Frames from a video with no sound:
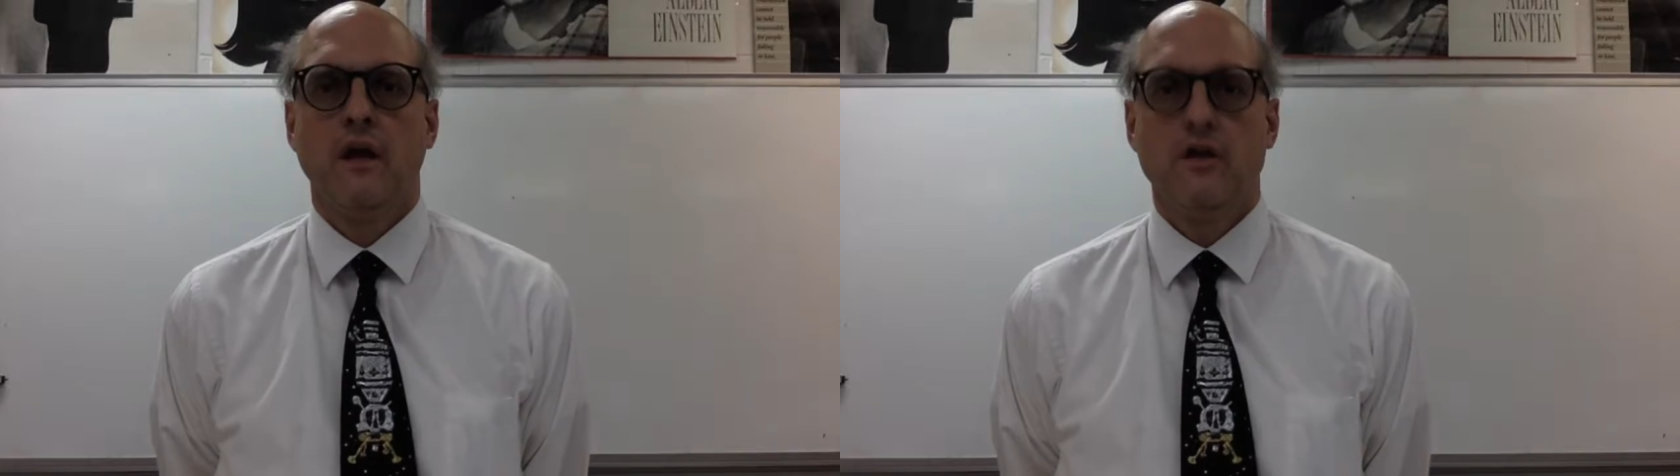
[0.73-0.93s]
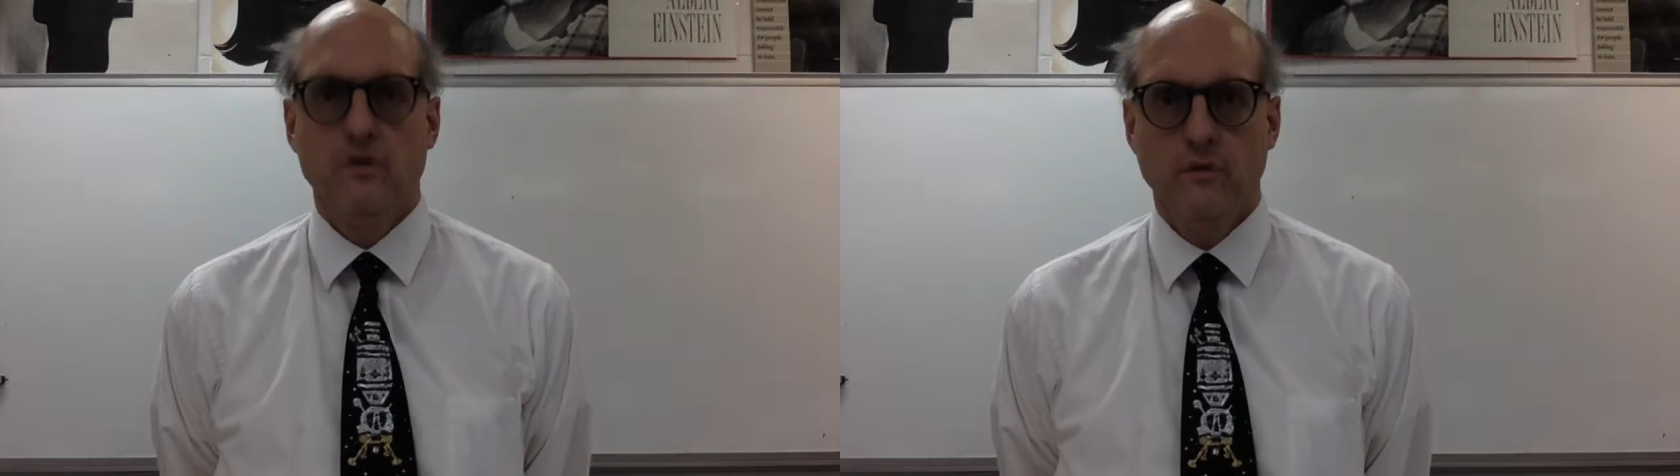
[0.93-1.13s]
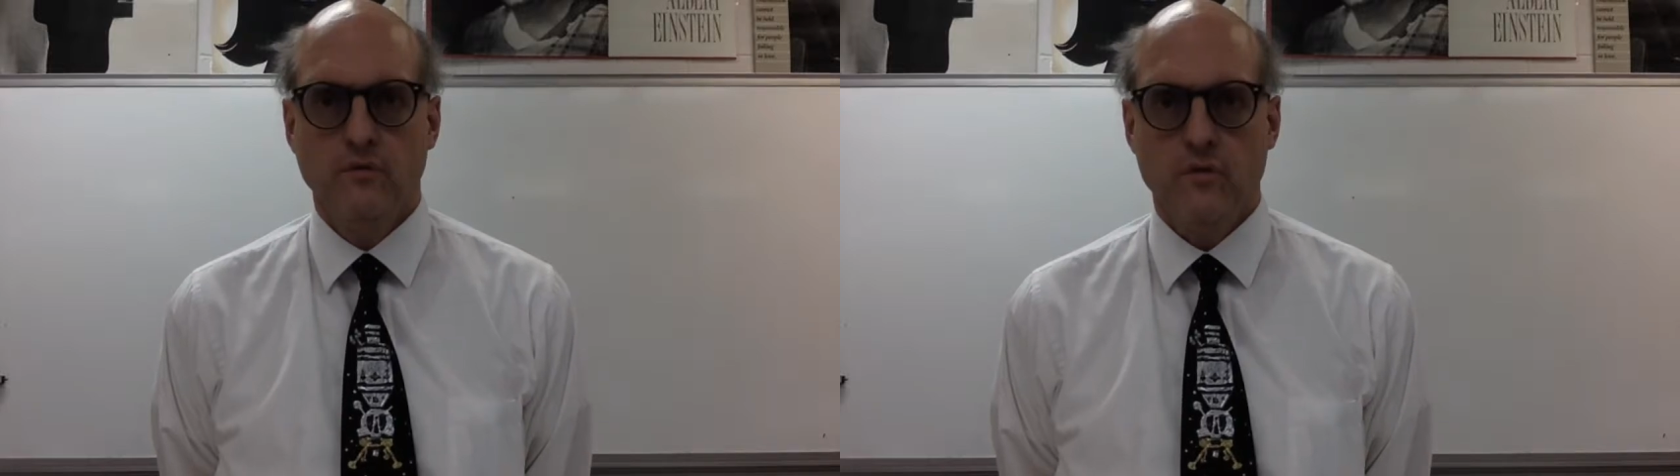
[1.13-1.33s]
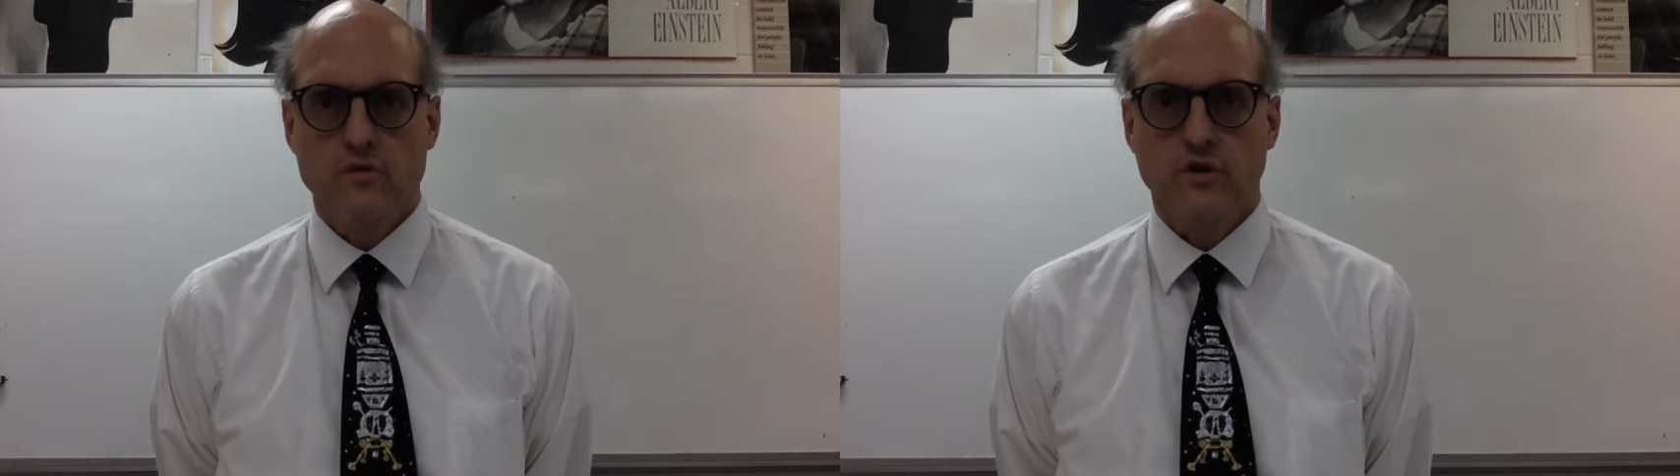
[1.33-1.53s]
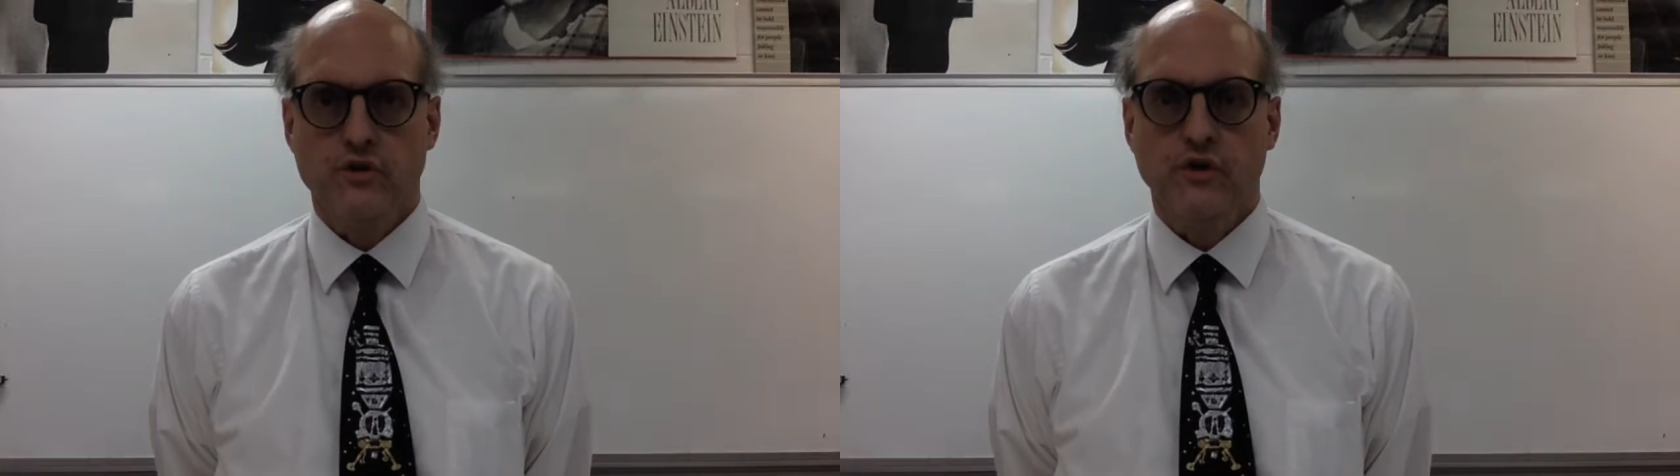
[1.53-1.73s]
Uniform
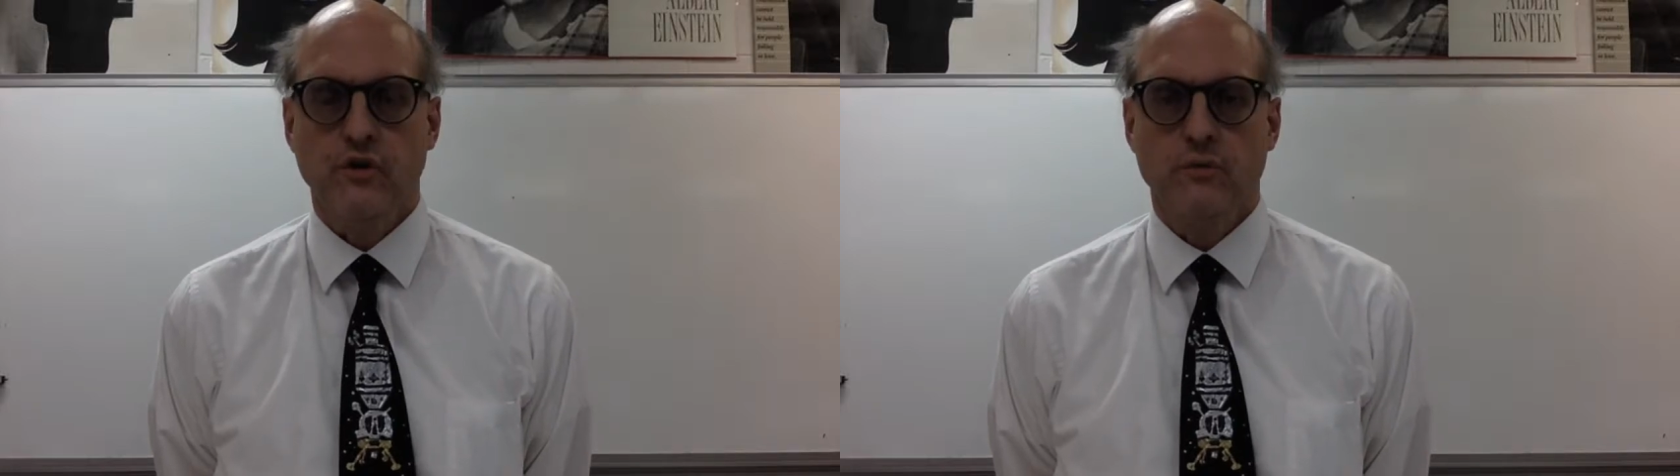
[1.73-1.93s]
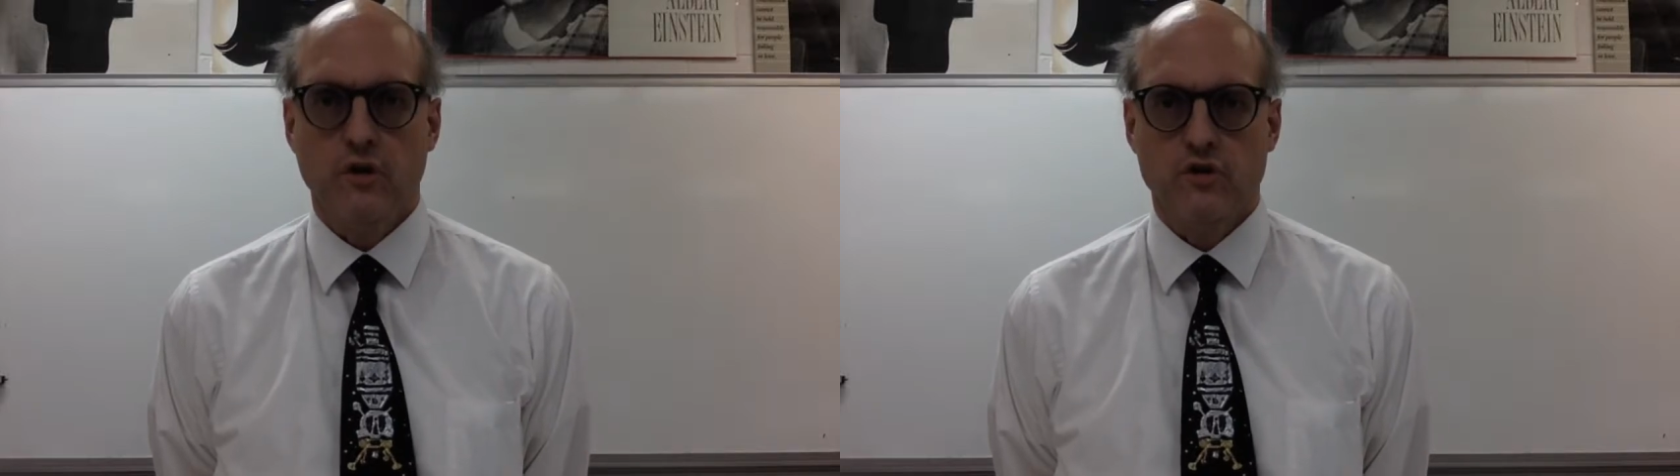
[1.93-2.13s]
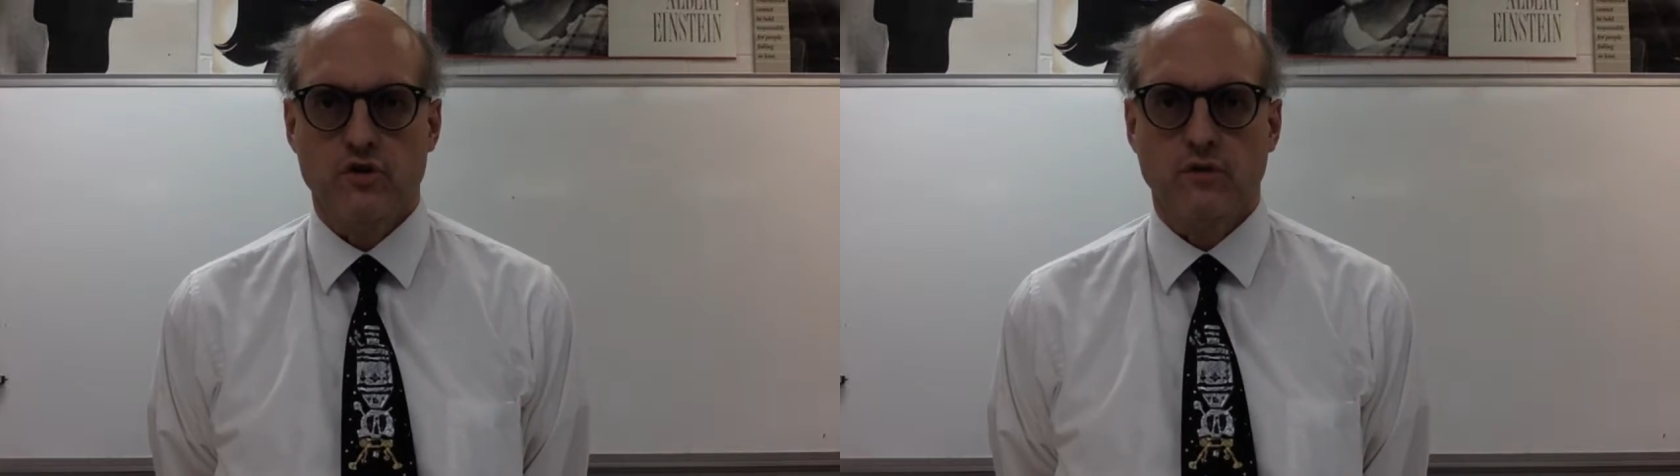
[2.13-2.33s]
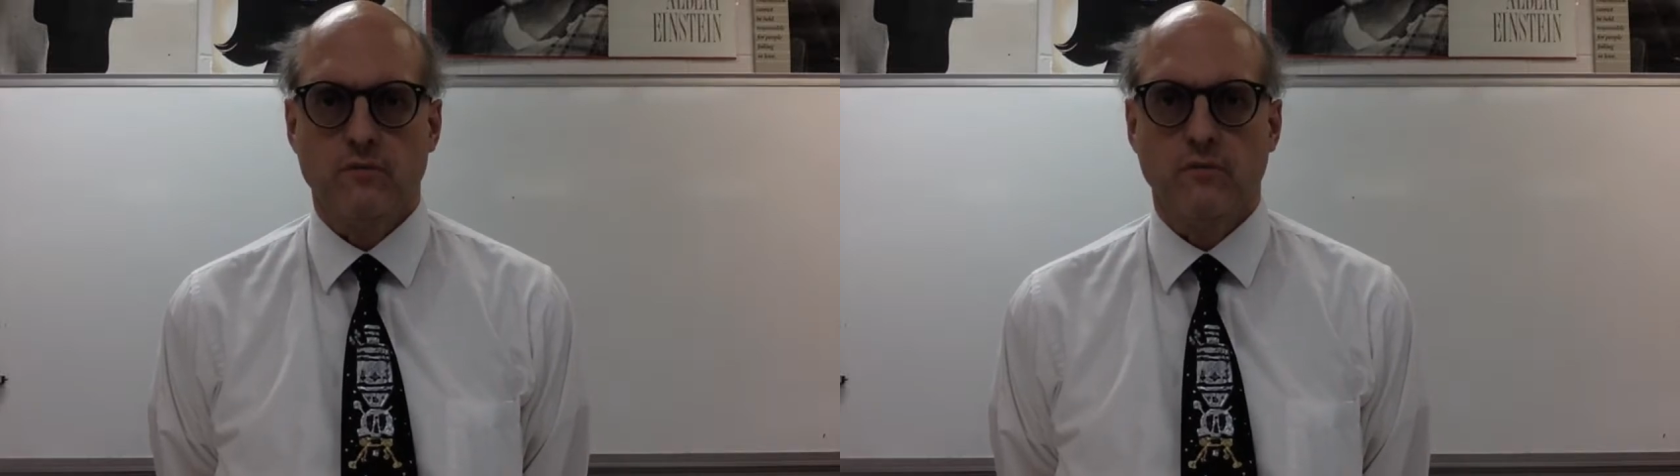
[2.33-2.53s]
circular motion.